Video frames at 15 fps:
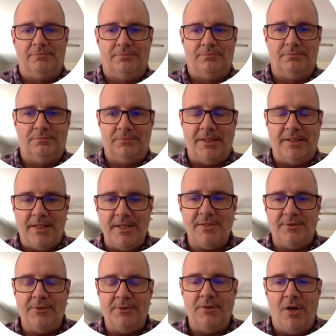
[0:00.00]
and they
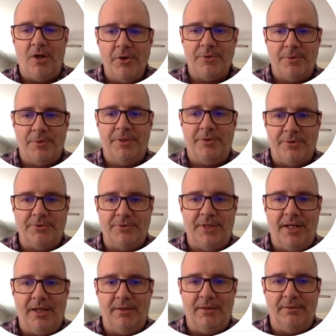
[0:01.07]
still also
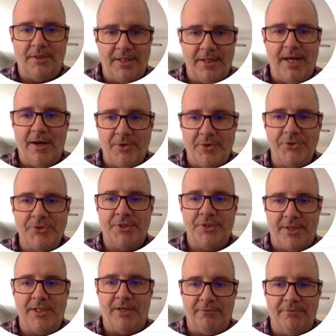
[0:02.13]
understand that the house is going to
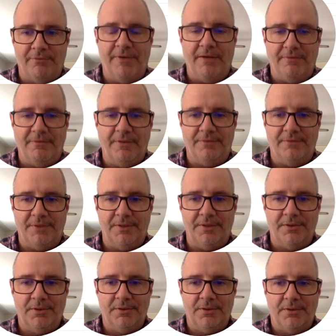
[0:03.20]
sell for $550.
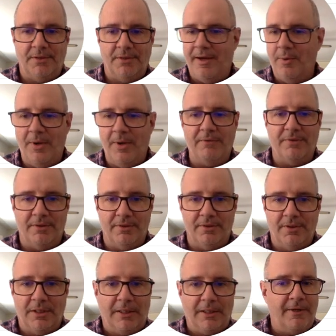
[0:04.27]
However,
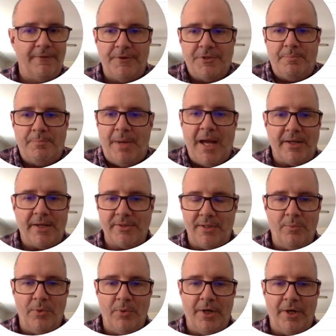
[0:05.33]
there's a bank
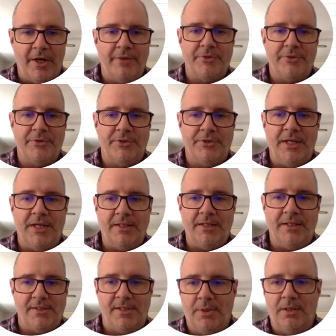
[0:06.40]
somewhere in another state that
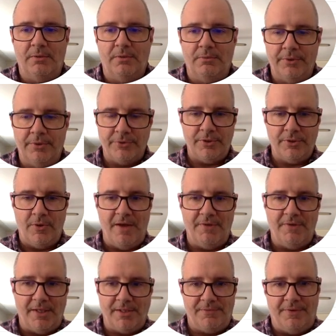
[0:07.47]
says, well, there's no
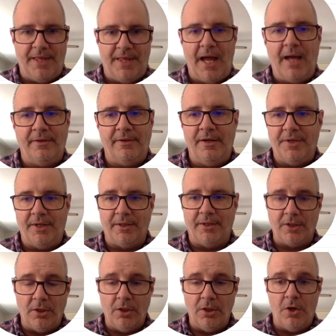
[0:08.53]
evidence for that, nothing
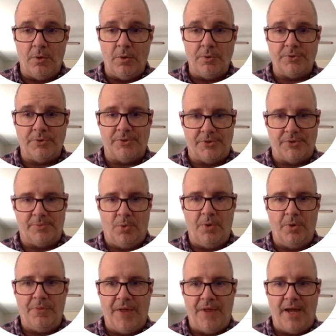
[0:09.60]
closed to
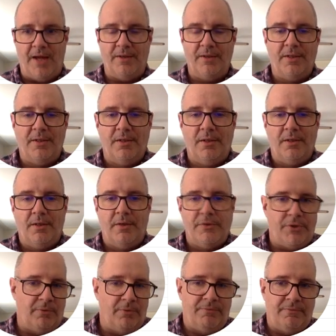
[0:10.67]
support that.
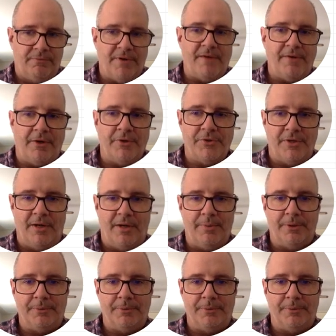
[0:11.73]
So 500 is a number.